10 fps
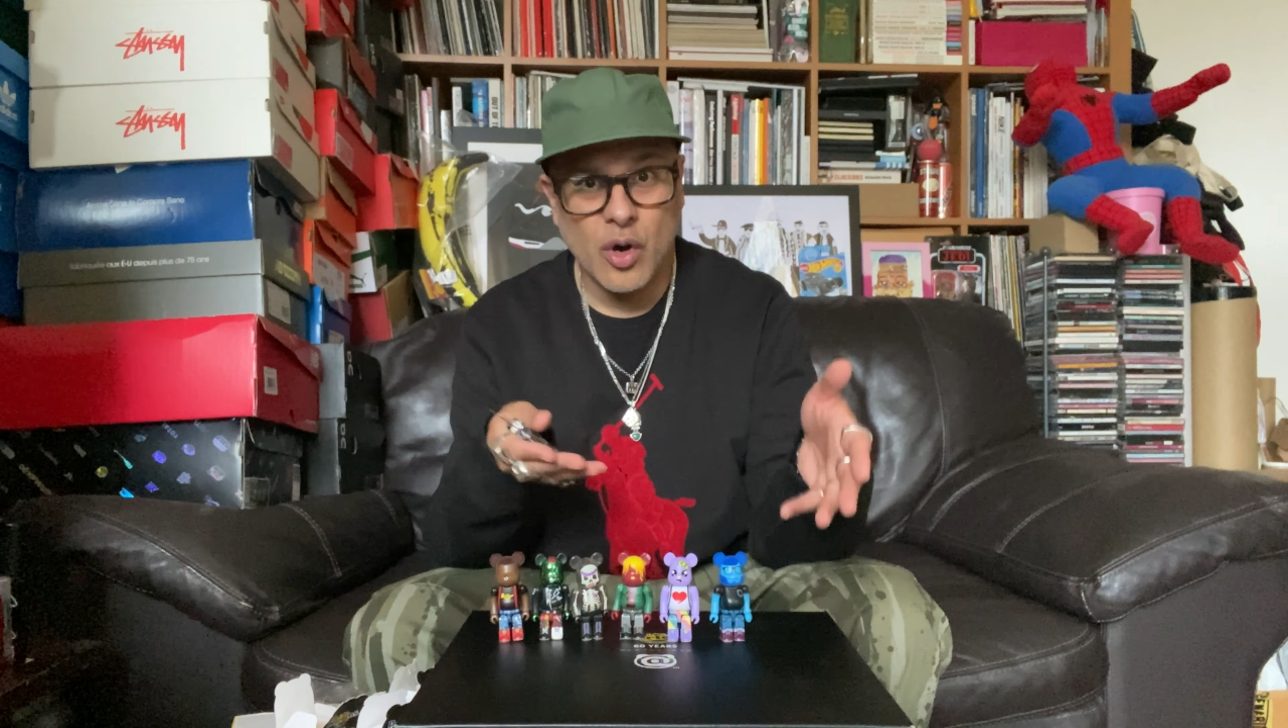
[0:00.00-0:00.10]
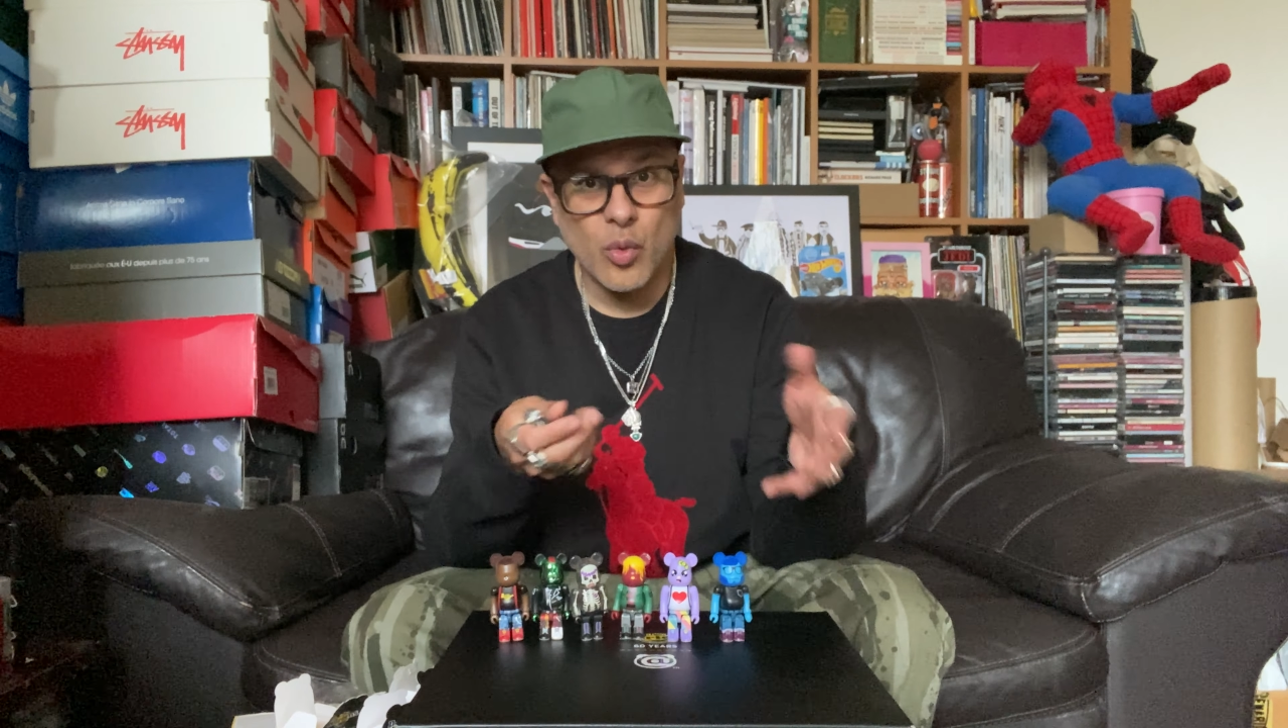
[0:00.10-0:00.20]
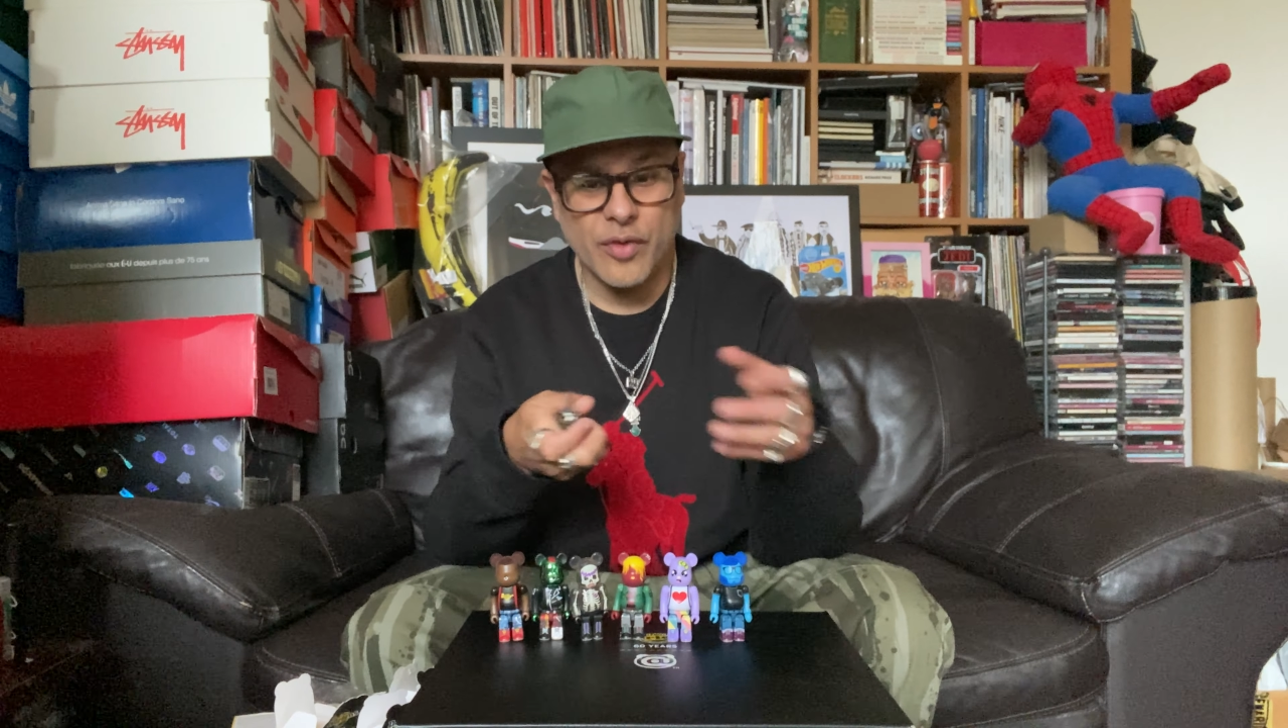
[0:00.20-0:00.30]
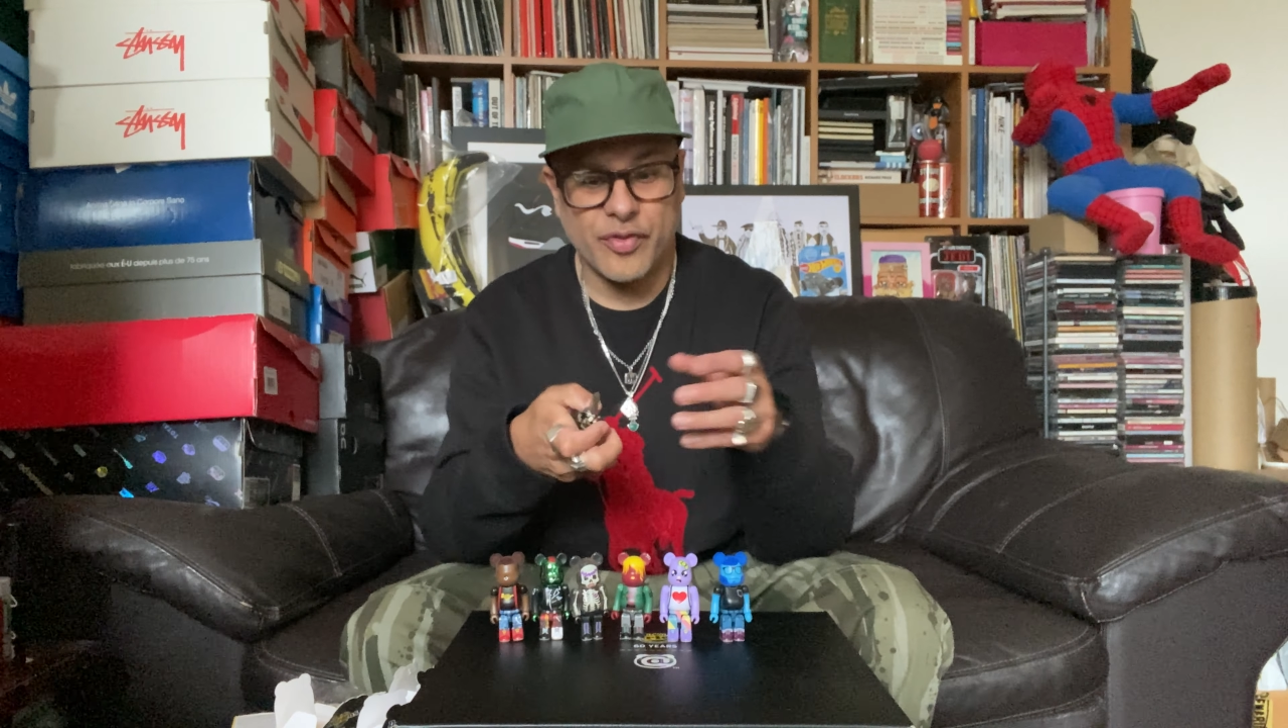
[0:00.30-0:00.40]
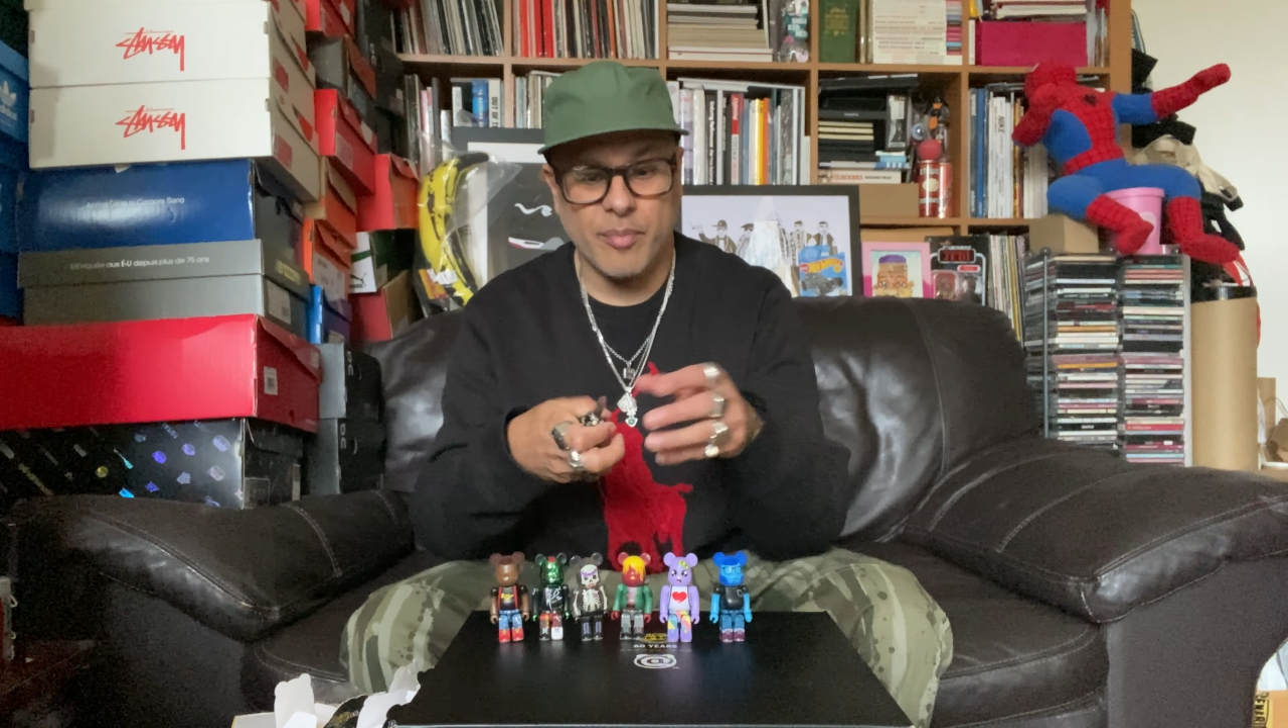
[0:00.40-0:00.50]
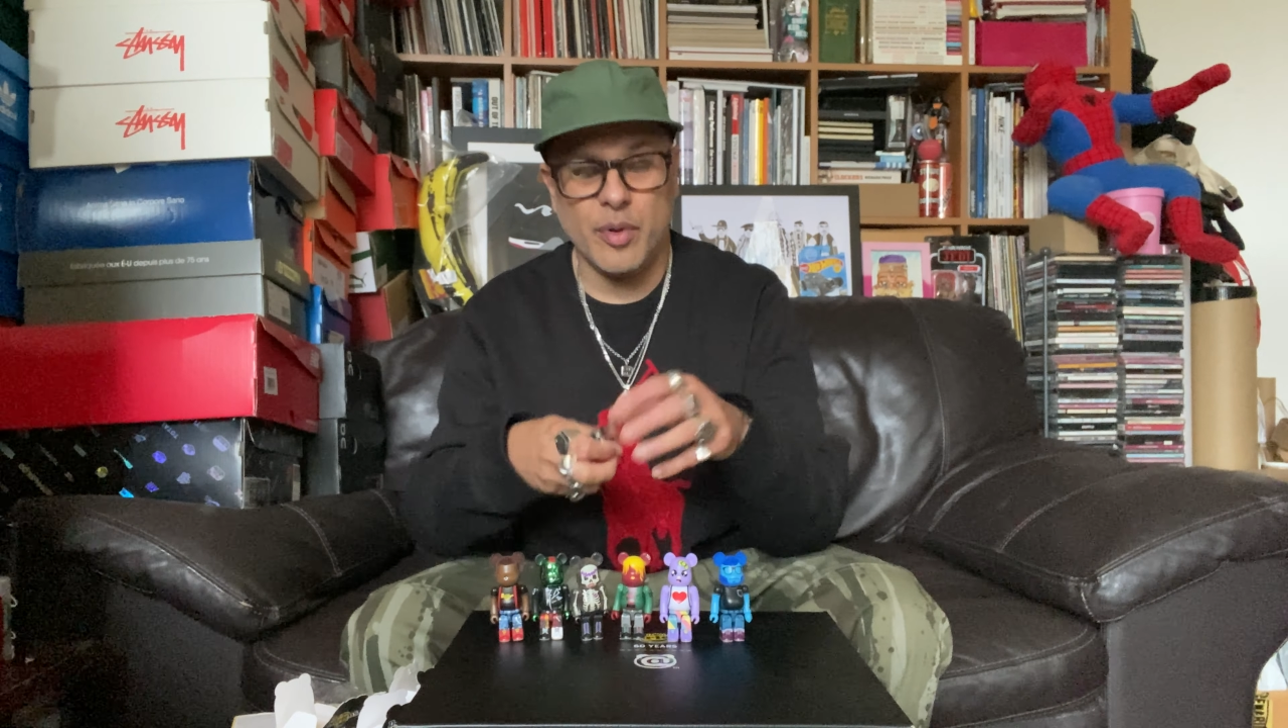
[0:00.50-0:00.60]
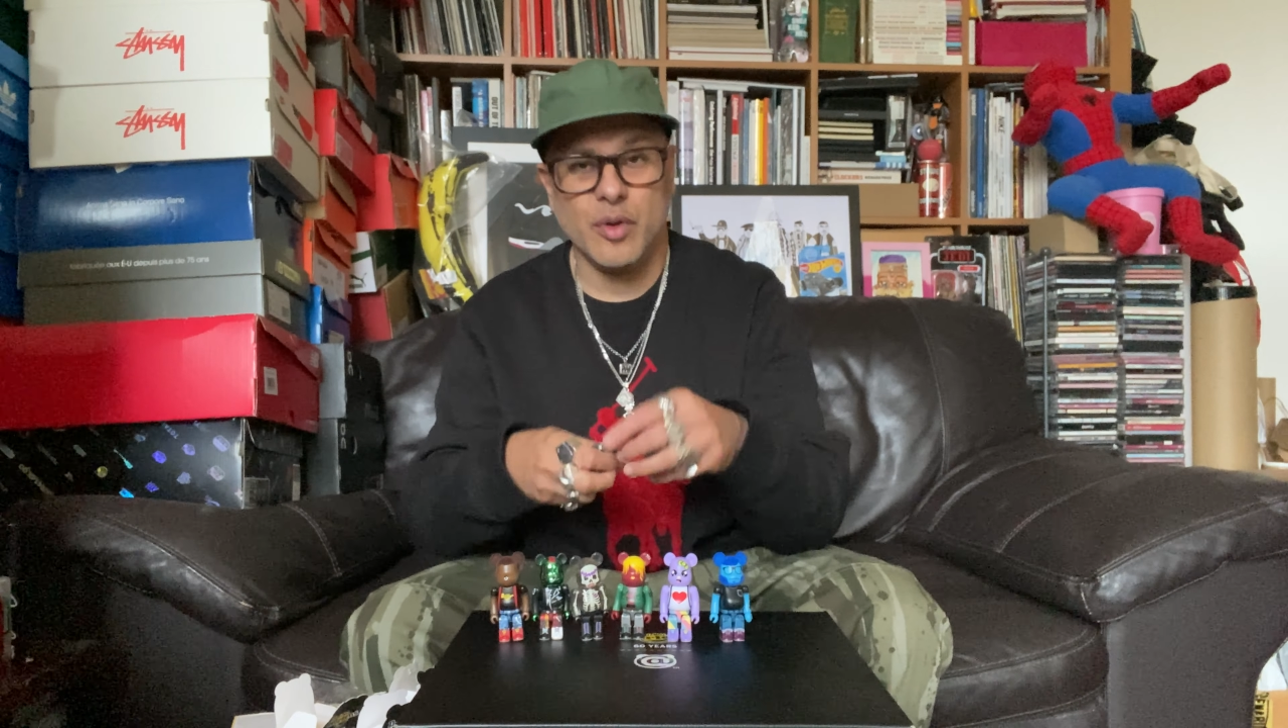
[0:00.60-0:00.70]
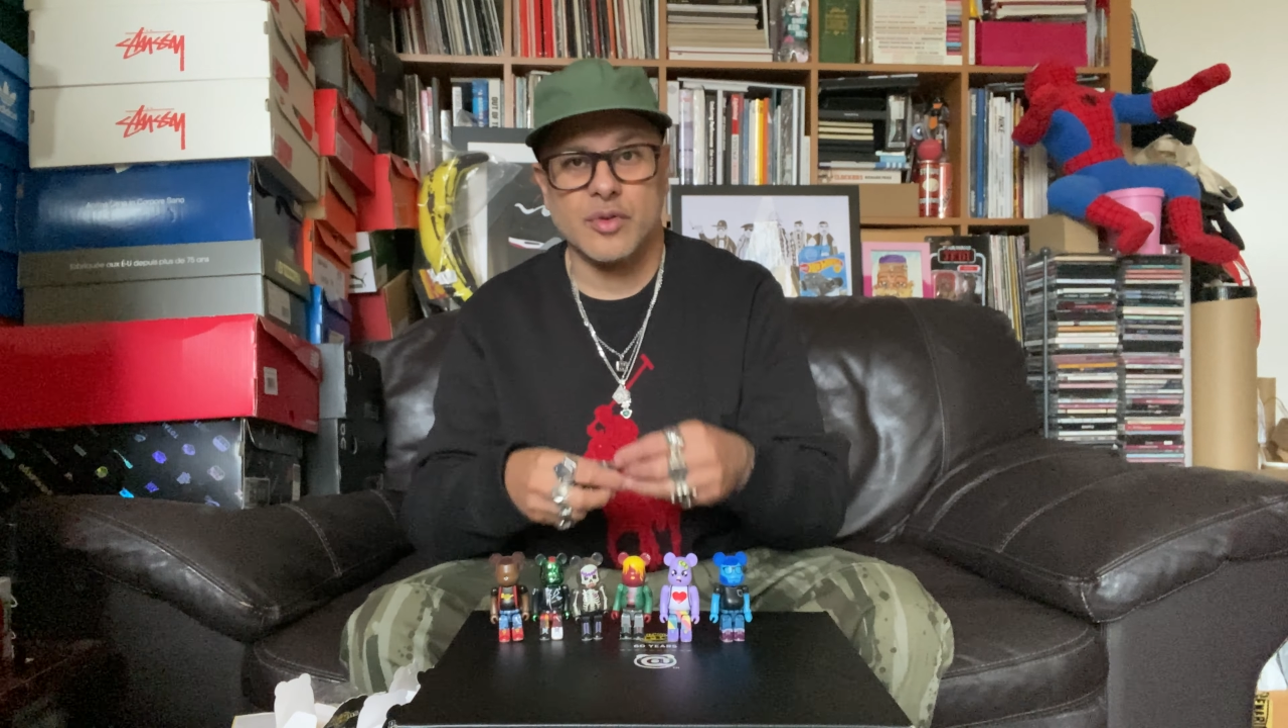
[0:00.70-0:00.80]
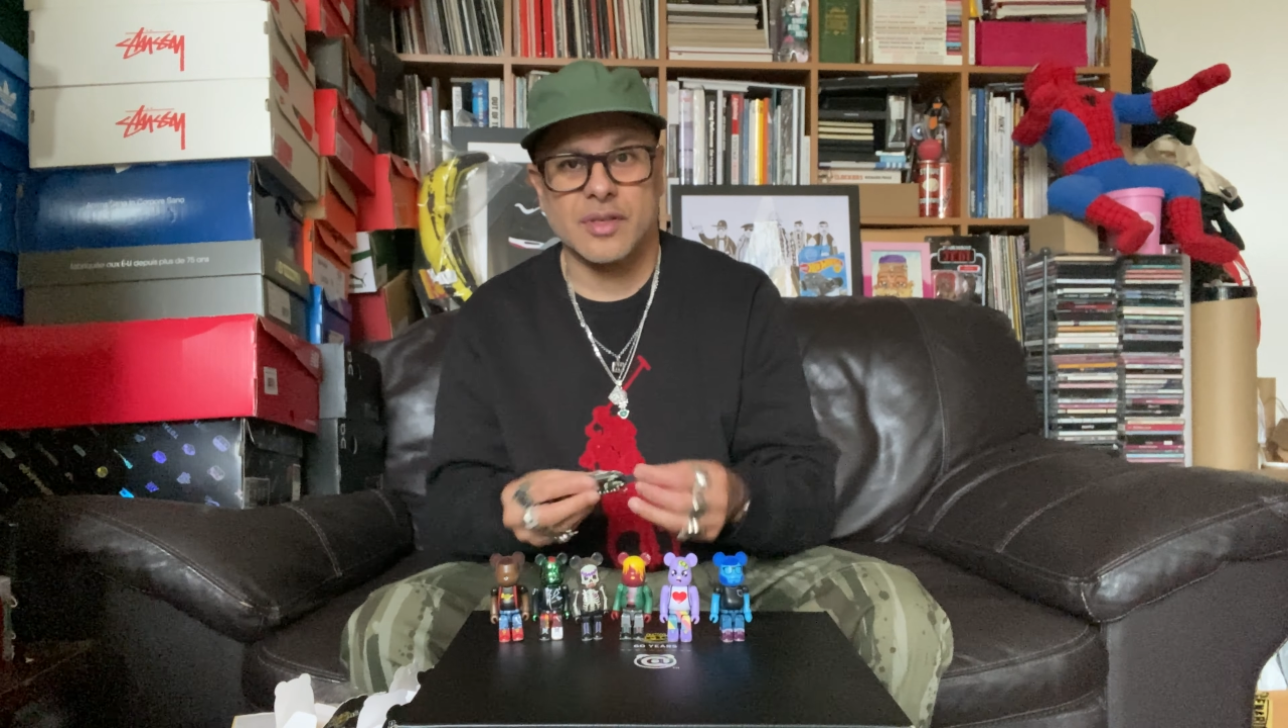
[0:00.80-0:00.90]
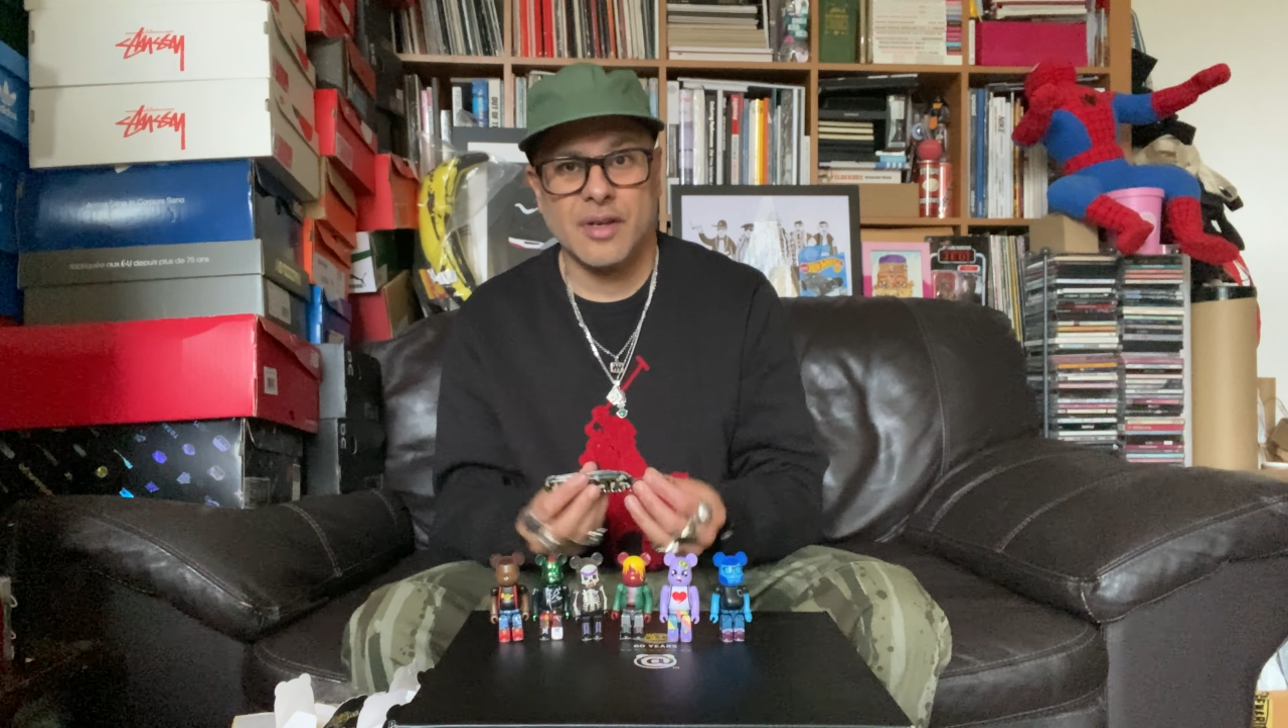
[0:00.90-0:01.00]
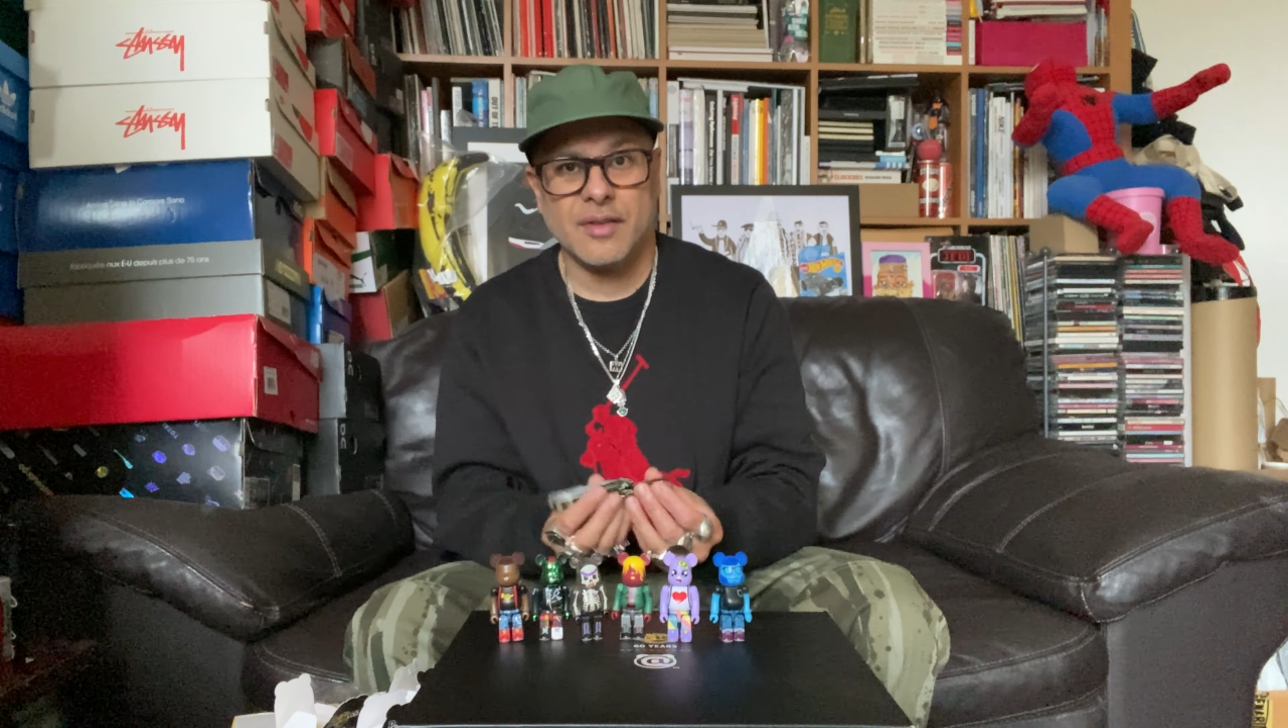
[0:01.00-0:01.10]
with the boots